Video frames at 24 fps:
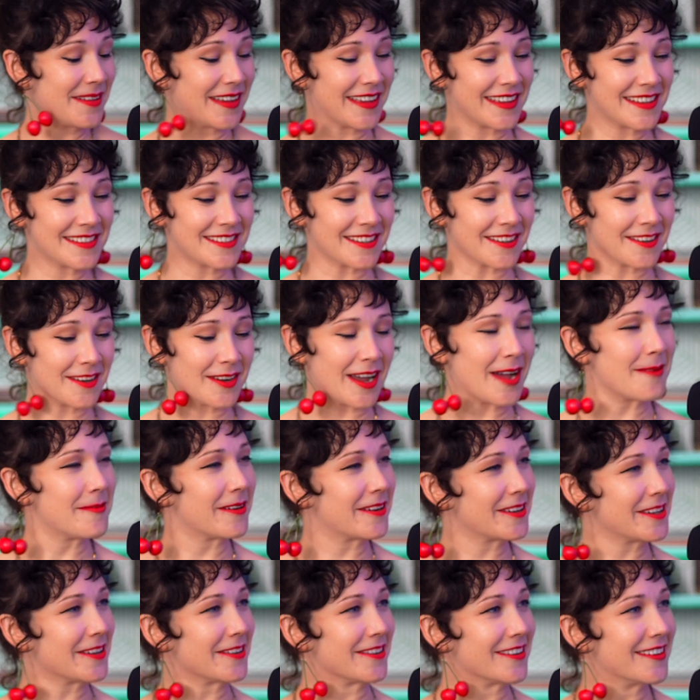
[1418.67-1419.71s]
my answer. How
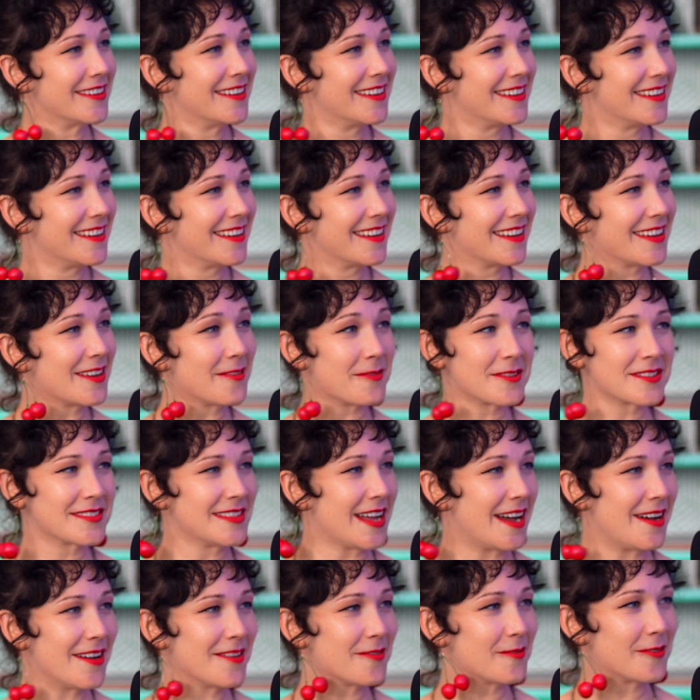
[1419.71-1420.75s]
about you? It was
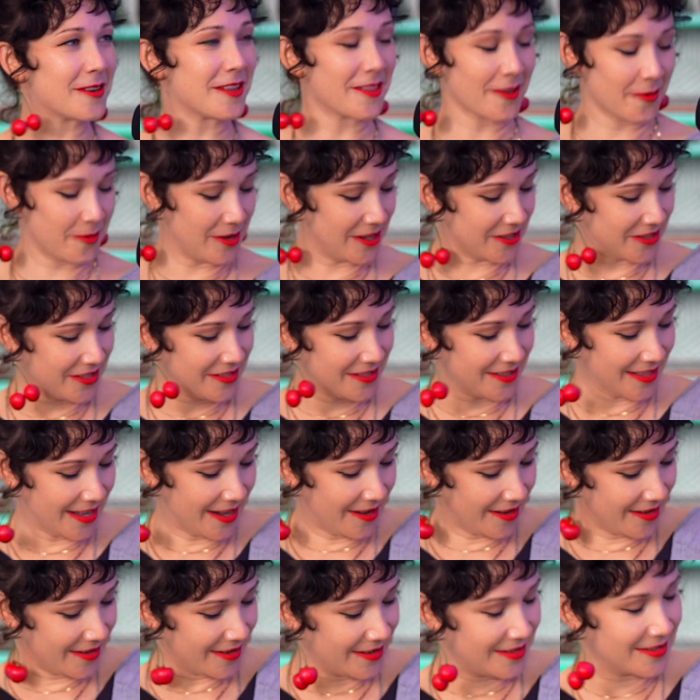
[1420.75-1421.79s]
not one of the questions that
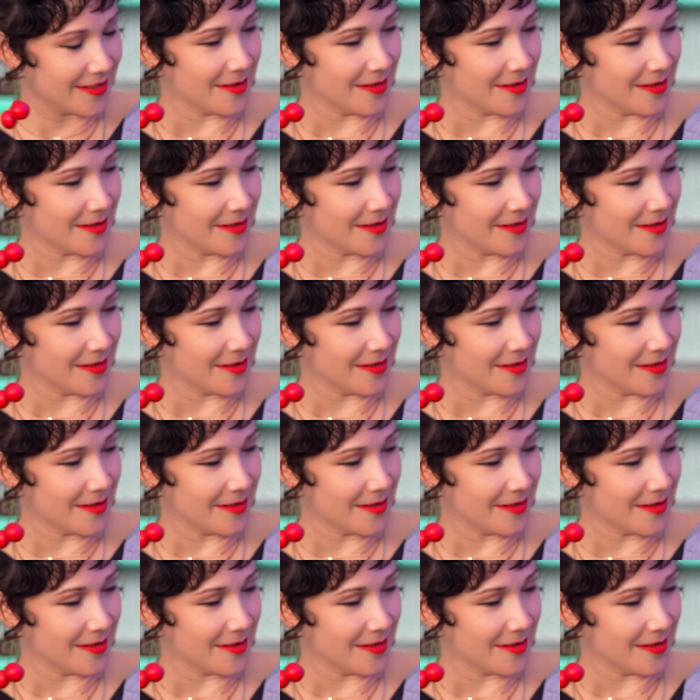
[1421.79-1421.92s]
are, is